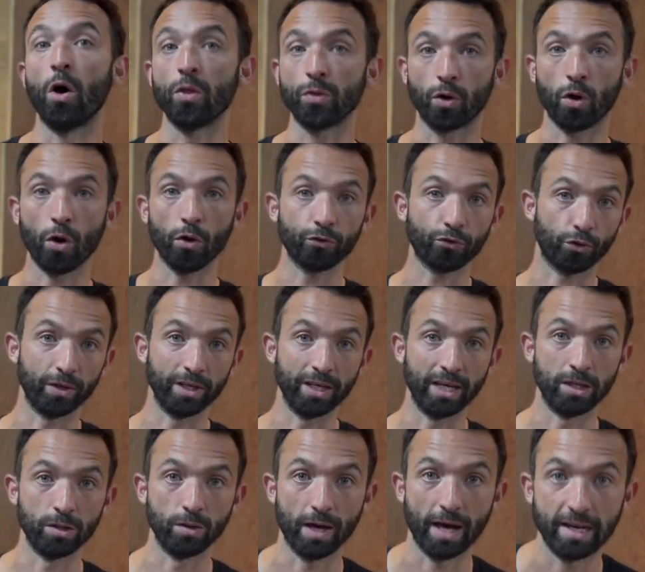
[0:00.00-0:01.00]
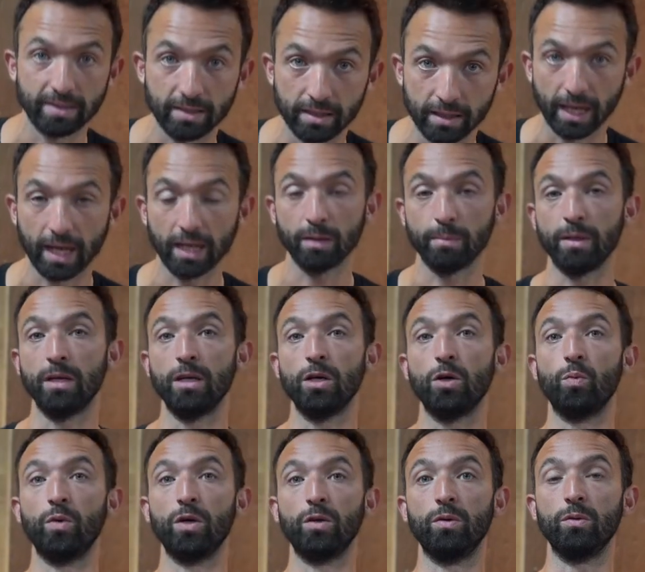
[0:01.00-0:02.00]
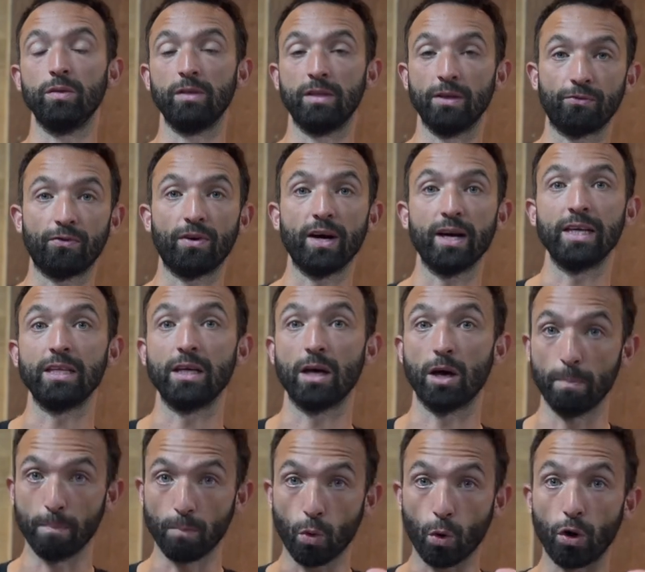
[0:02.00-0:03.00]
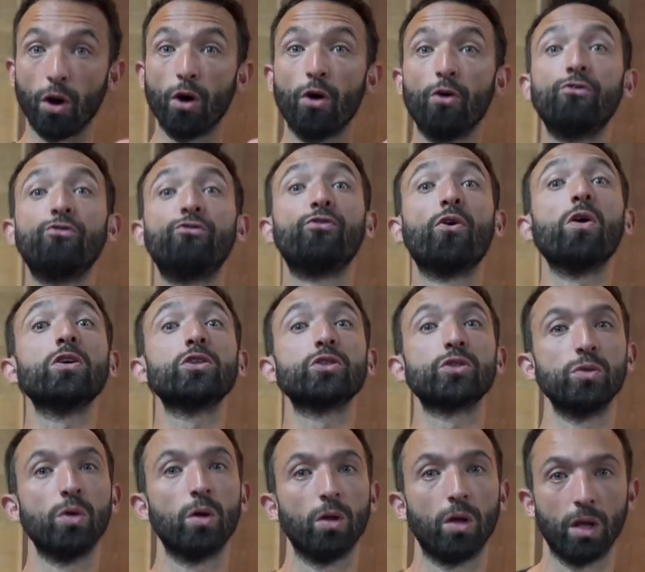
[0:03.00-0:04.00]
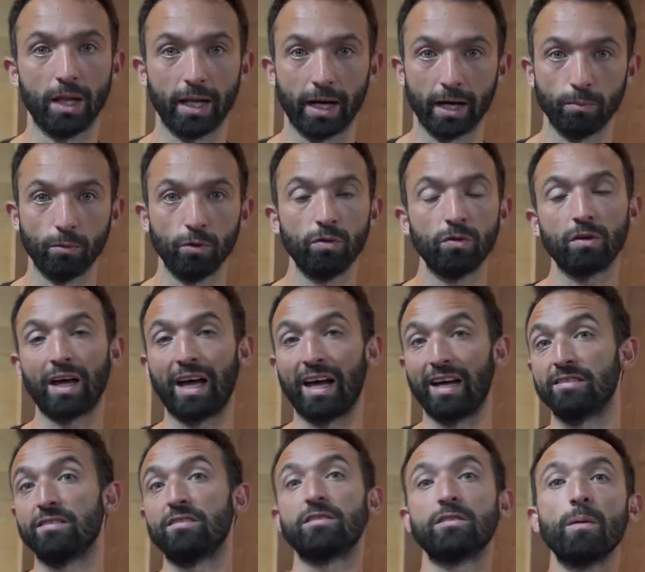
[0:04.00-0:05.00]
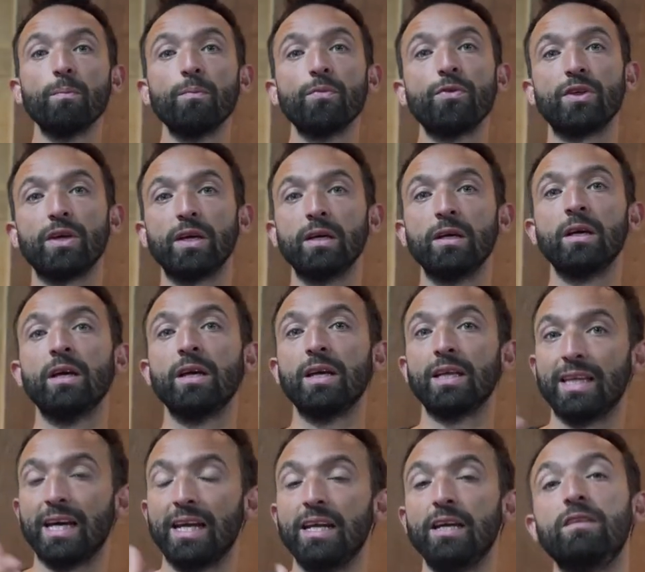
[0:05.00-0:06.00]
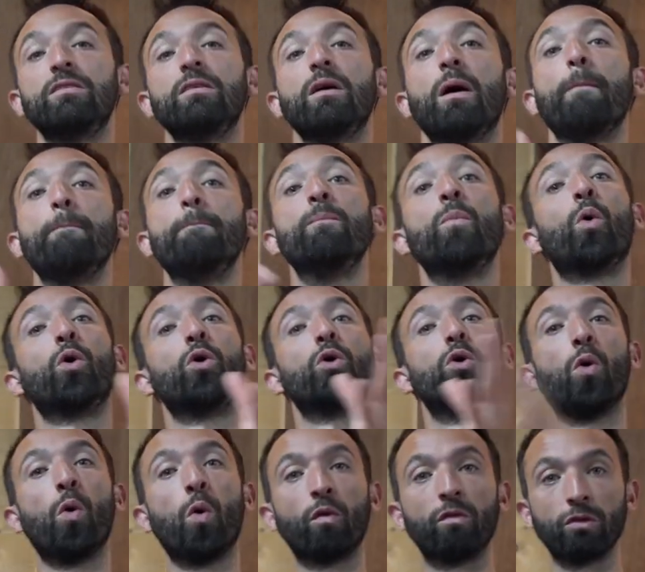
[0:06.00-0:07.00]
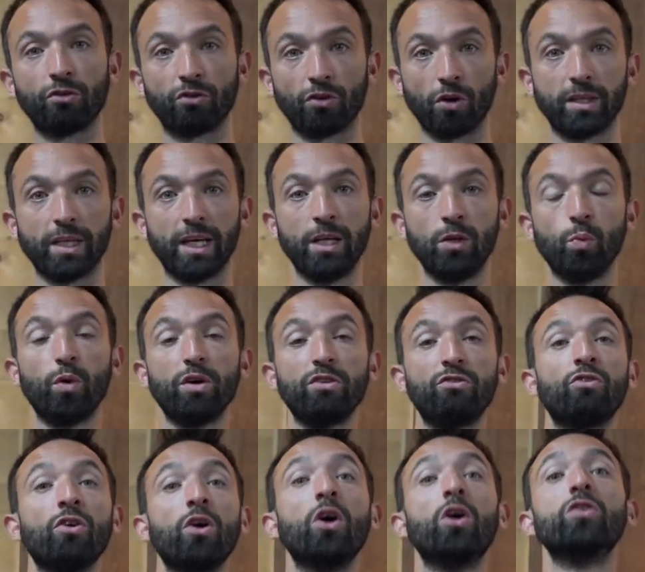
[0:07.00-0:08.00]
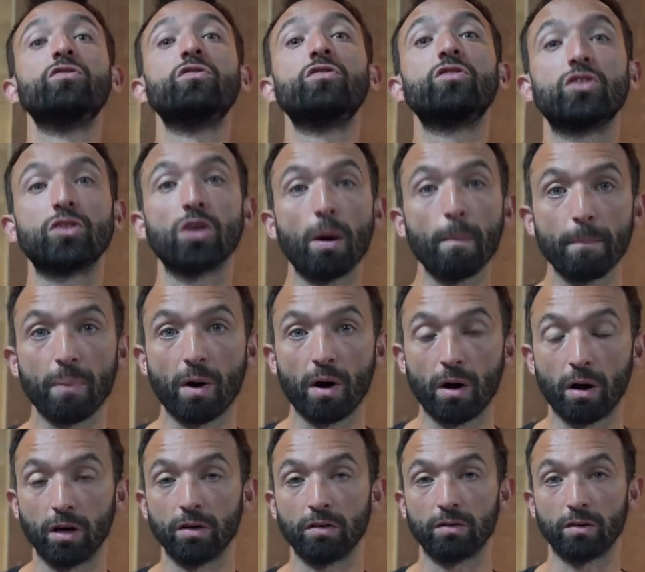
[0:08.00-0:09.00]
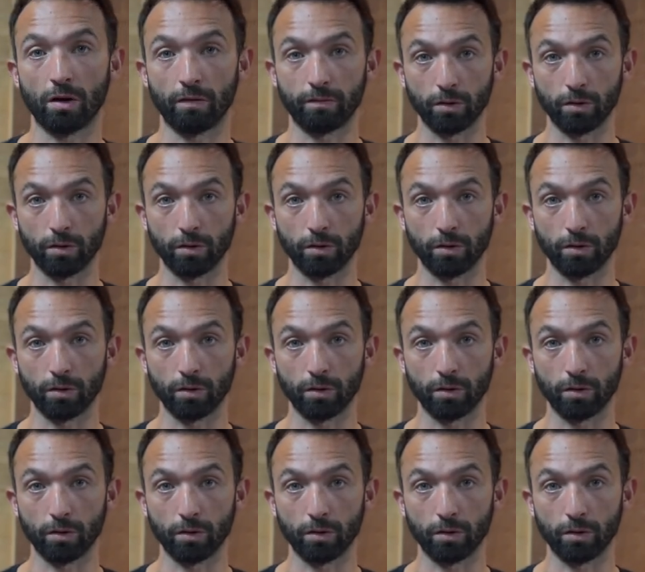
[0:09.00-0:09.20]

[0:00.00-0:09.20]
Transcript: On the contrary, in the Handstand Academy, we define a more functional alignment as something that is more overshot, in which some part